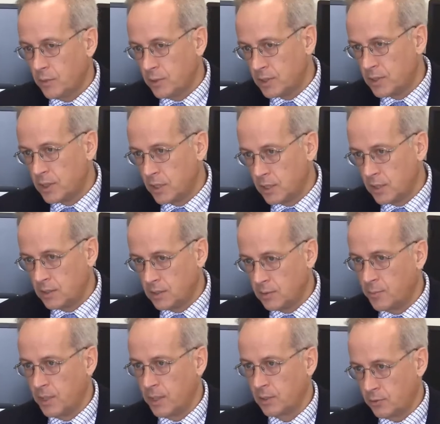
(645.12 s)
We studied
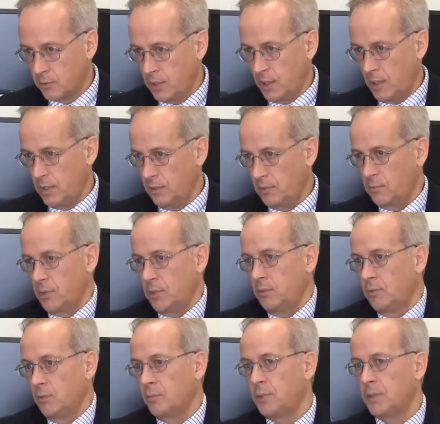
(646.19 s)
dabigatran in
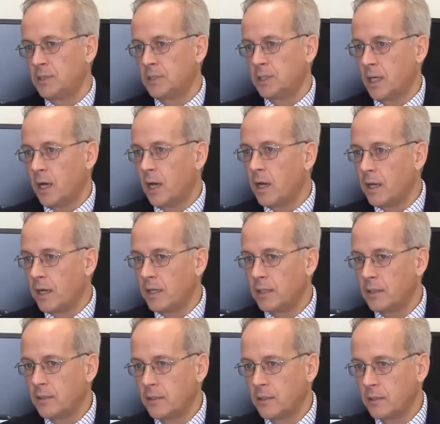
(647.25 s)
Redual
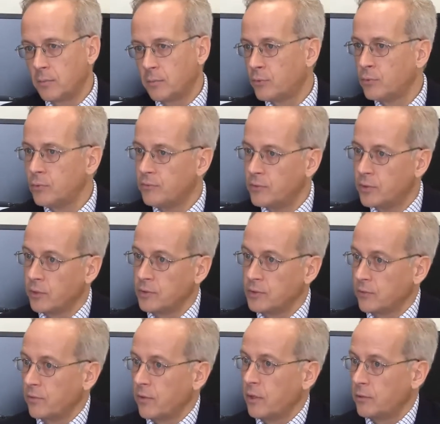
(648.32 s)
PCI, and the approved
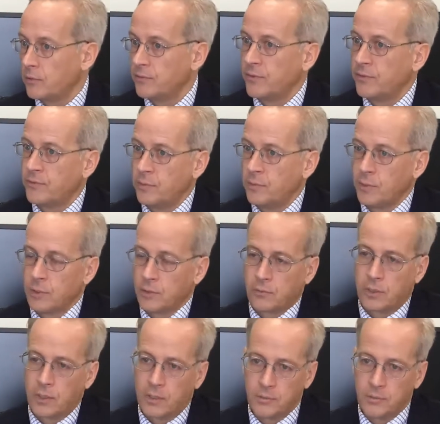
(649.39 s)
dose of 150
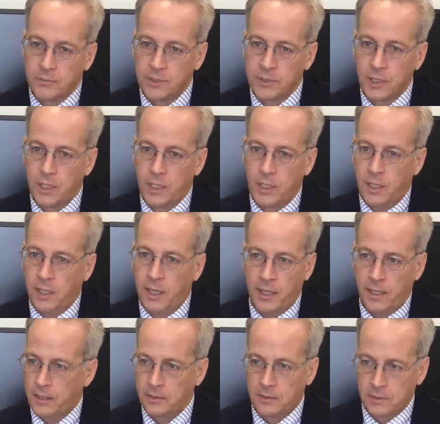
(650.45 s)
milligrams
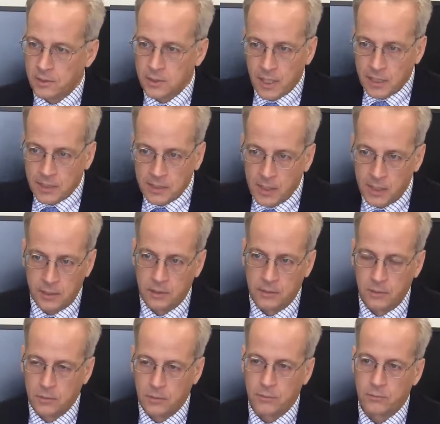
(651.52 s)
had just
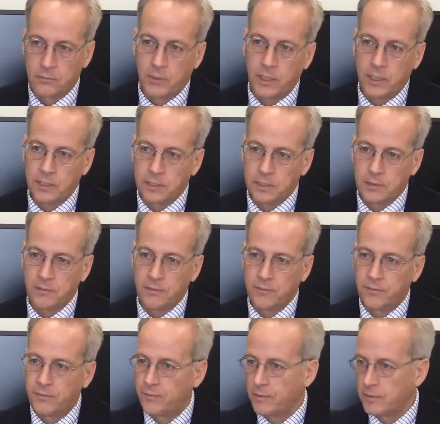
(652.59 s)
identical rates
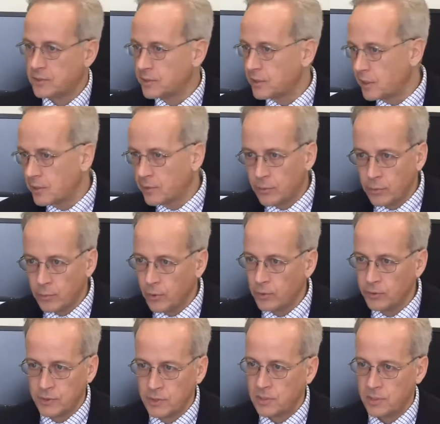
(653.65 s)
of stent
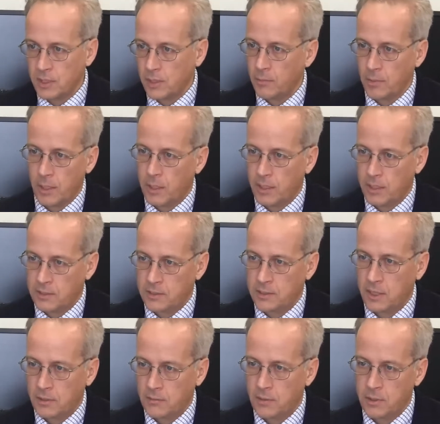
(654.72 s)
thrombosis, MI, et
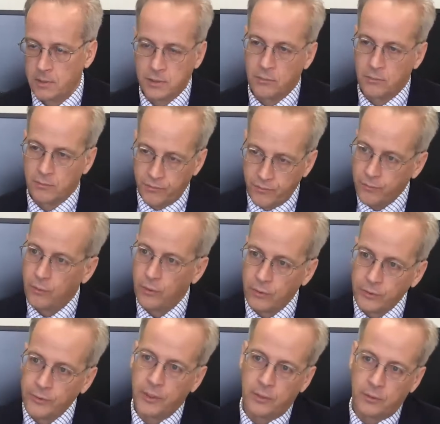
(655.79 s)
cetera. So
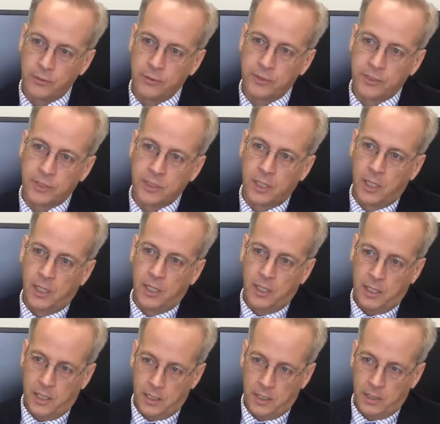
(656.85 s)
full dose
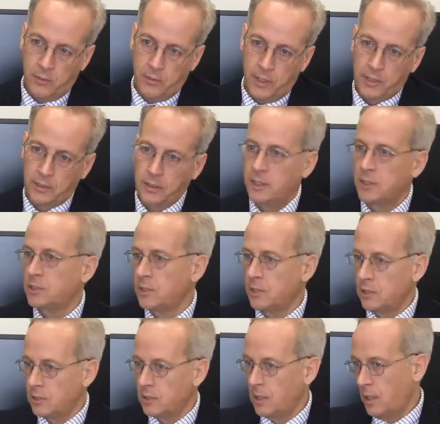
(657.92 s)

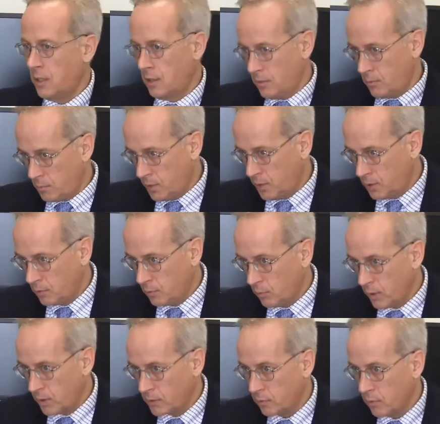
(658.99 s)
anticoagulation,
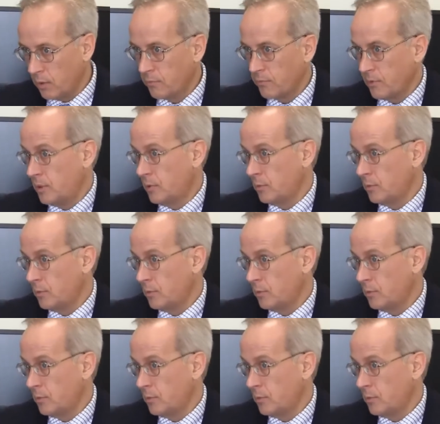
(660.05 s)
P2Y12